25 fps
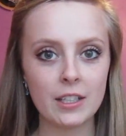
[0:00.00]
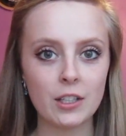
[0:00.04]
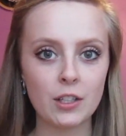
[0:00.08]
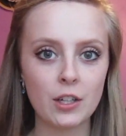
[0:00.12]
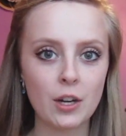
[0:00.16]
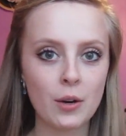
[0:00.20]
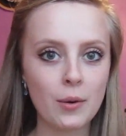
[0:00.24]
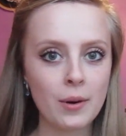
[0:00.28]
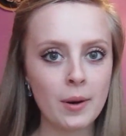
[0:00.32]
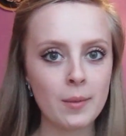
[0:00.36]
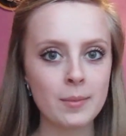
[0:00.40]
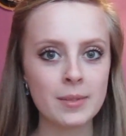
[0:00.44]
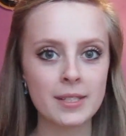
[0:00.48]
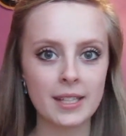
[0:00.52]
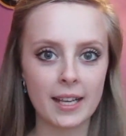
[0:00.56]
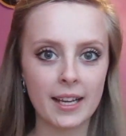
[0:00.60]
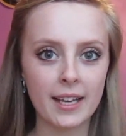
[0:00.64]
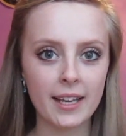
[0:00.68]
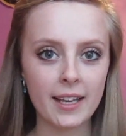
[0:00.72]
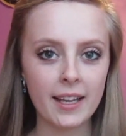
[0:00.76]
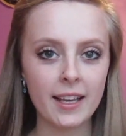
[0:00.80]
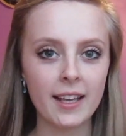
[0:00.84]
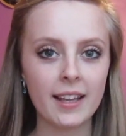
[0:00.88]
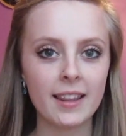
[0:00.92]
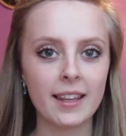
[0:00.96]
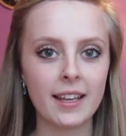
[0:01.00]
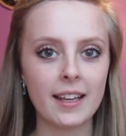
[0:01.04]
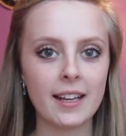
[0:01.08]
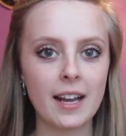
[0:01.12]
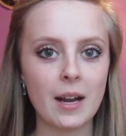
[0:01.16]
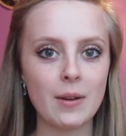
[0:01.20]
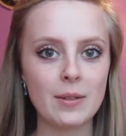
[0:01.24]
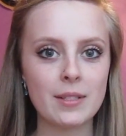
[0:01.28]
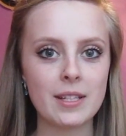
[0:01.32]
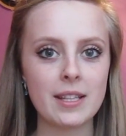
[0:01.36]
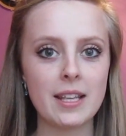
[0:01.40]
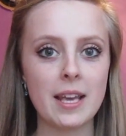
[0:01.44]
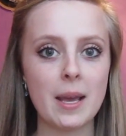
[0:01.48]
You know what I'm saying? Like, I
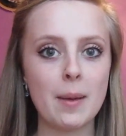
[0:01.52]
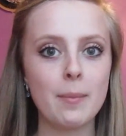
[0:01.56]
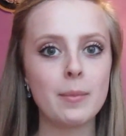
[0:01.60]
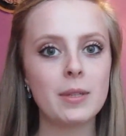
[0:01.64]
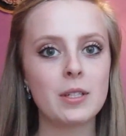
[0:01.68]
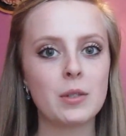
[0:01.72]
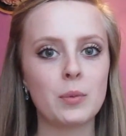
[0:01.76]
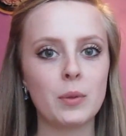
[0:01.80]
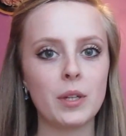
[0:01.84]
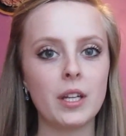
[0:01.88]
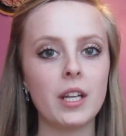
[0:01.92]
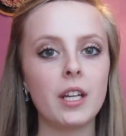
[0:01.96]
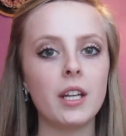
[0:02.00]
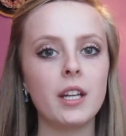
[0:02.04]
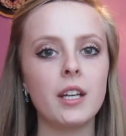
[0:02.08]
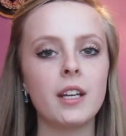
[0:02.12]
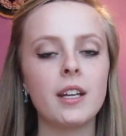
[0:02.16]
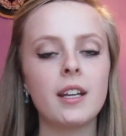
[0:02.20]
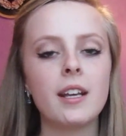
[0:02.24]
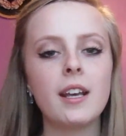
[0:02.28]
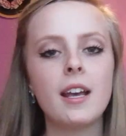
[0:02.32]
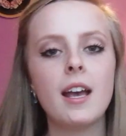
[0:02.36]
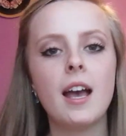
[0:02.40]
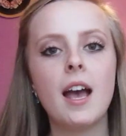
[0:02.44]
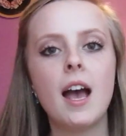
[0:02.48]
was in the in-between.